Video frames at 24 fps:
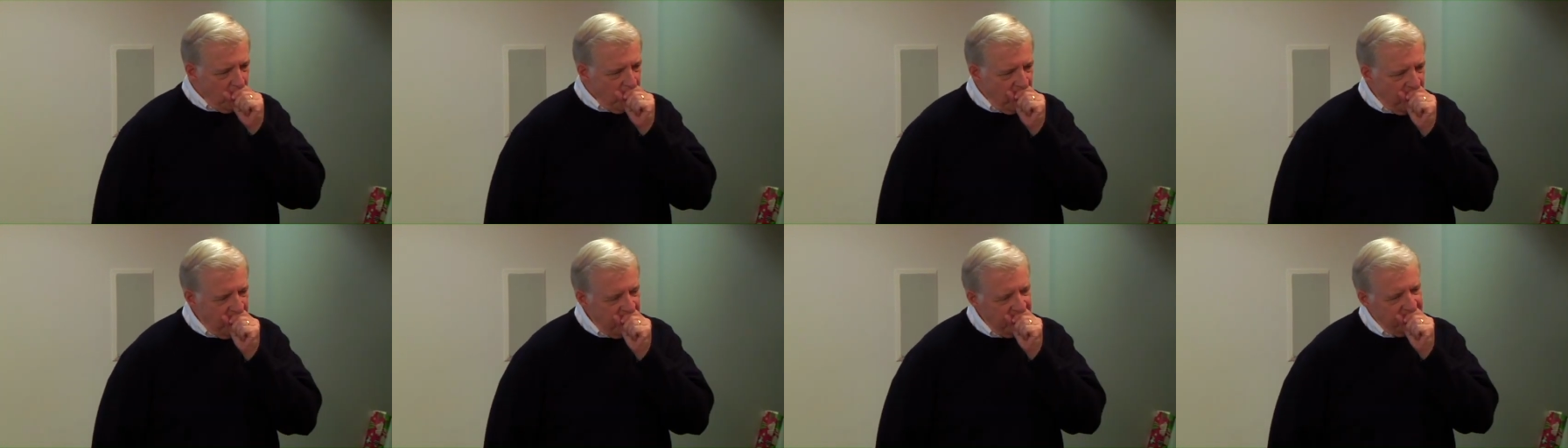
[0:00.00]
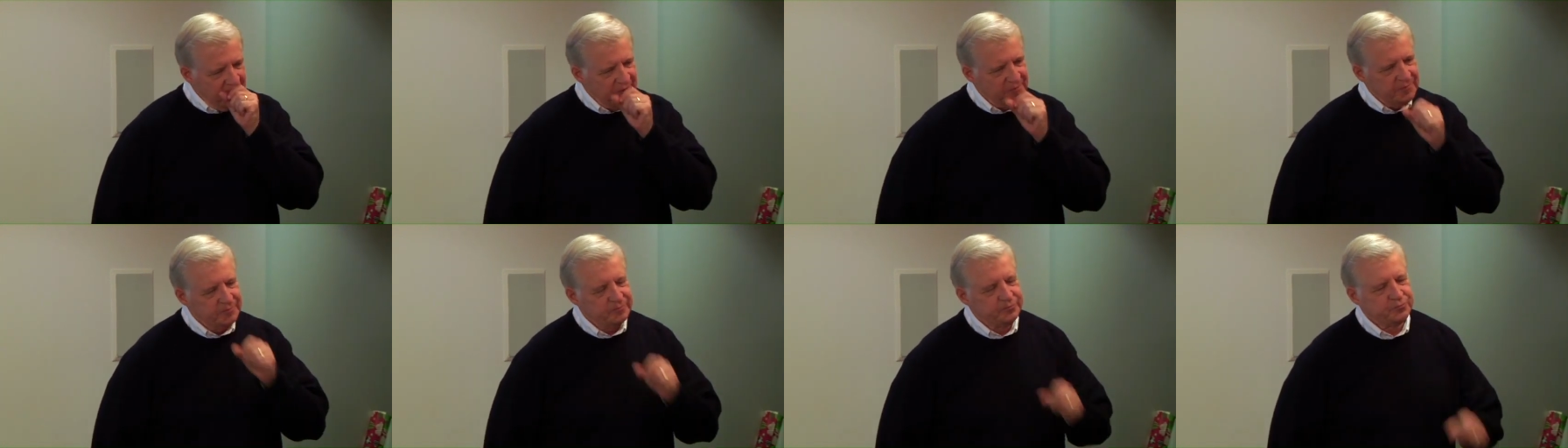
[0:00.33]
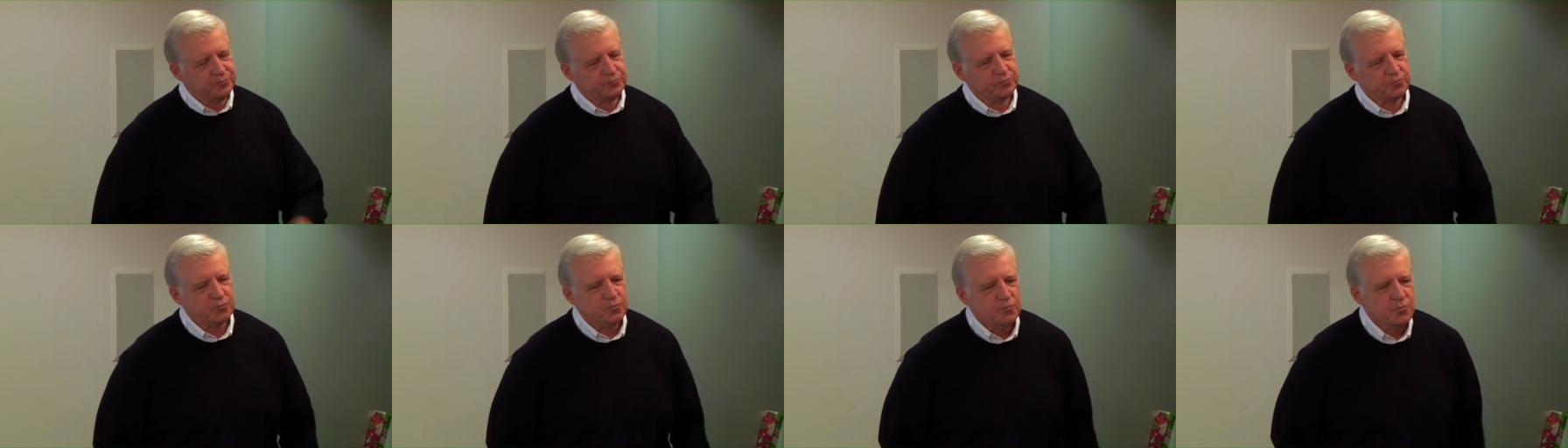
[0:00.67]
and
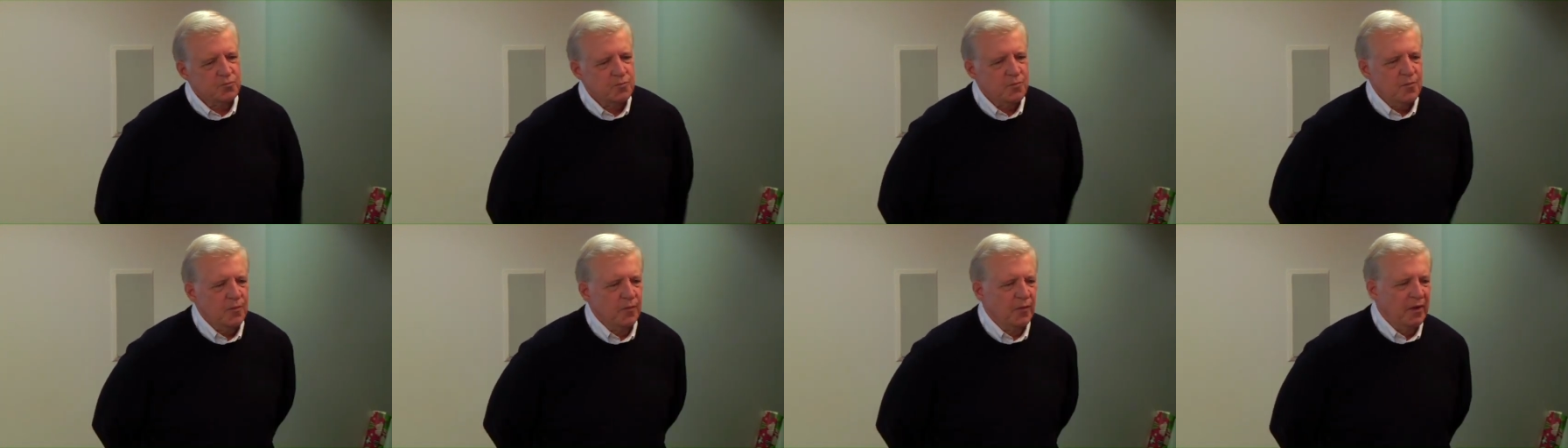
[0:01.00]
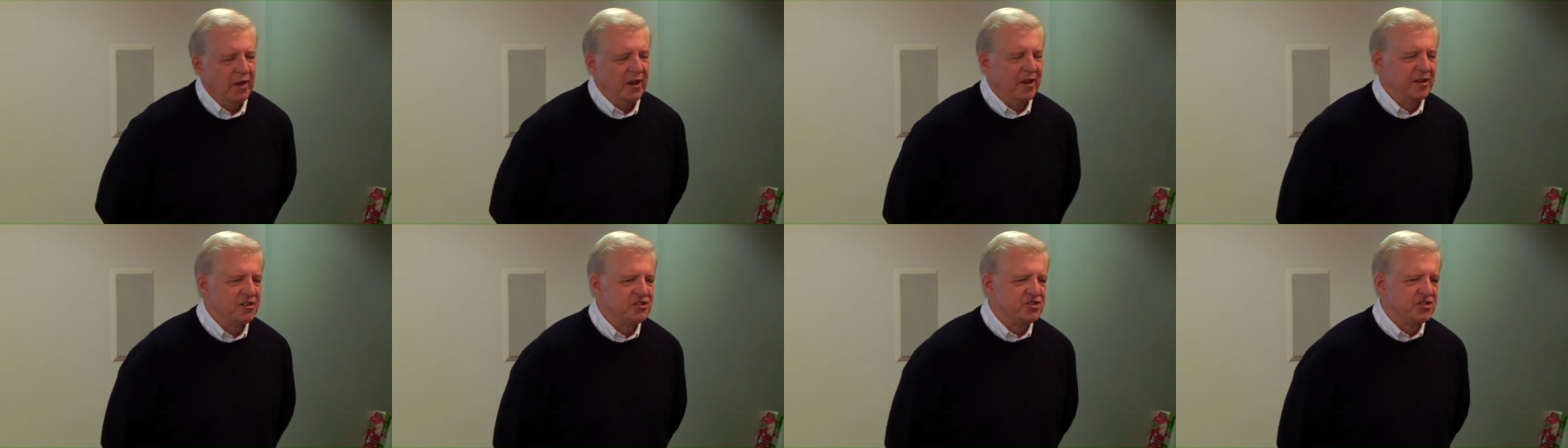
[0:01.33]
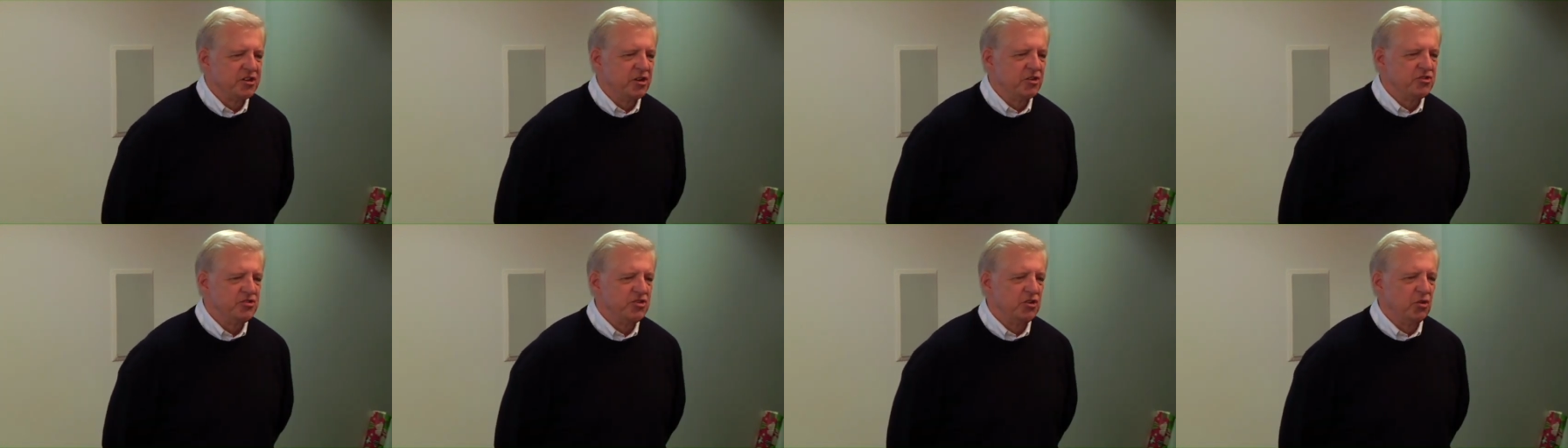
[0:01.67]

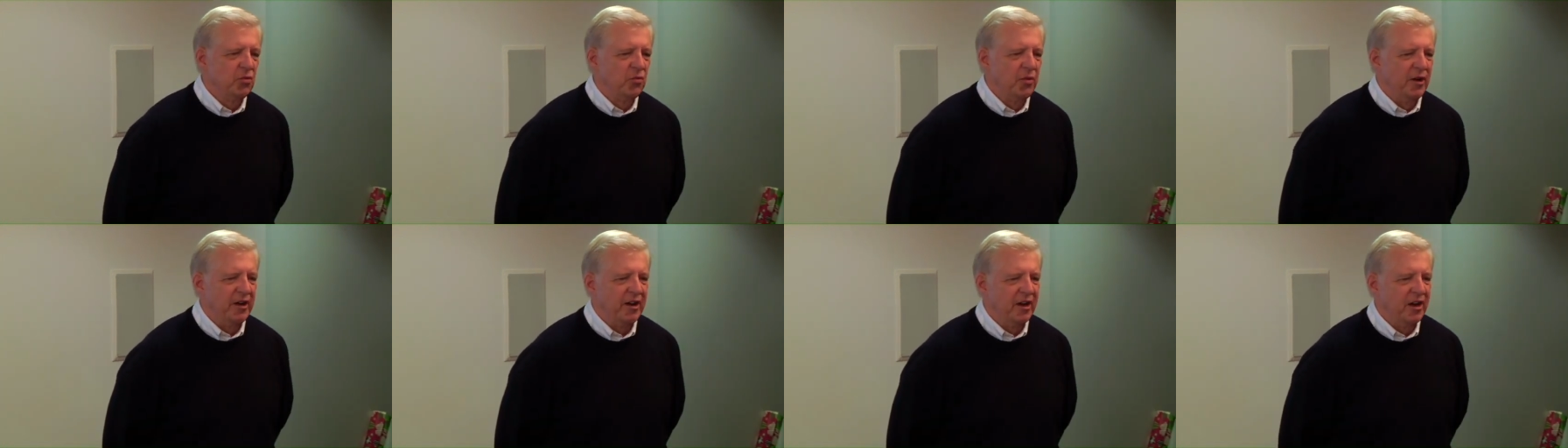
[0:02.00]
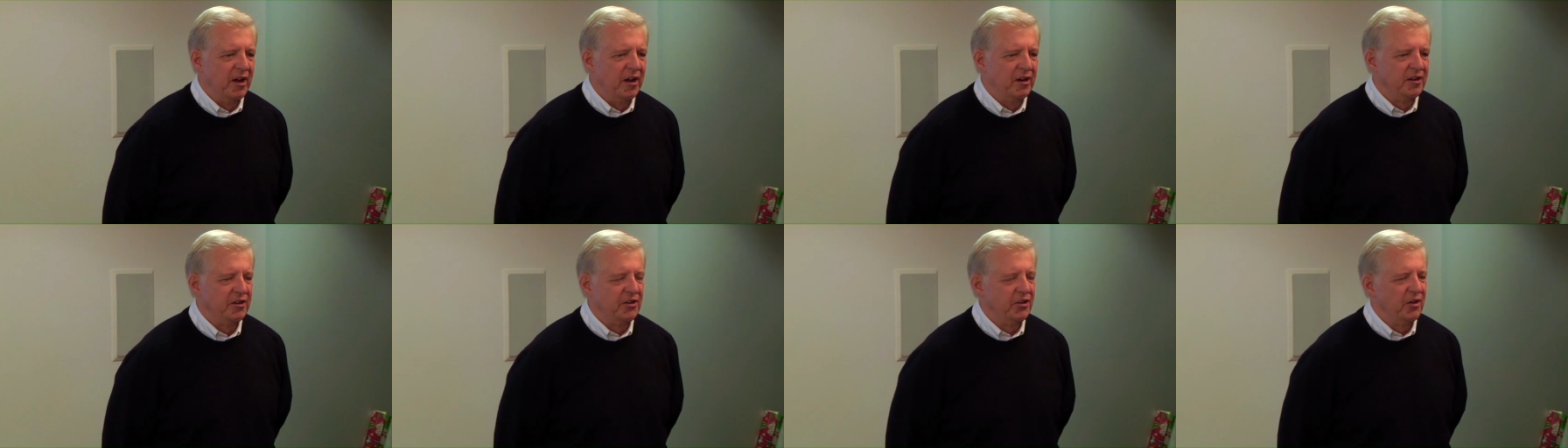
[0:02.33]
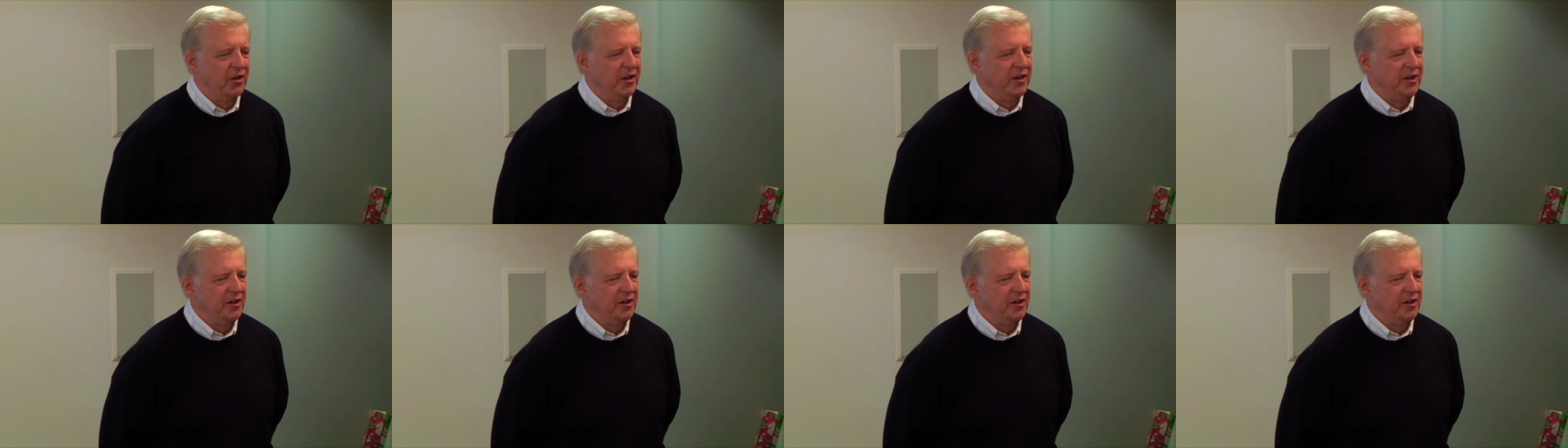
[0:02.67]
Sergio went on.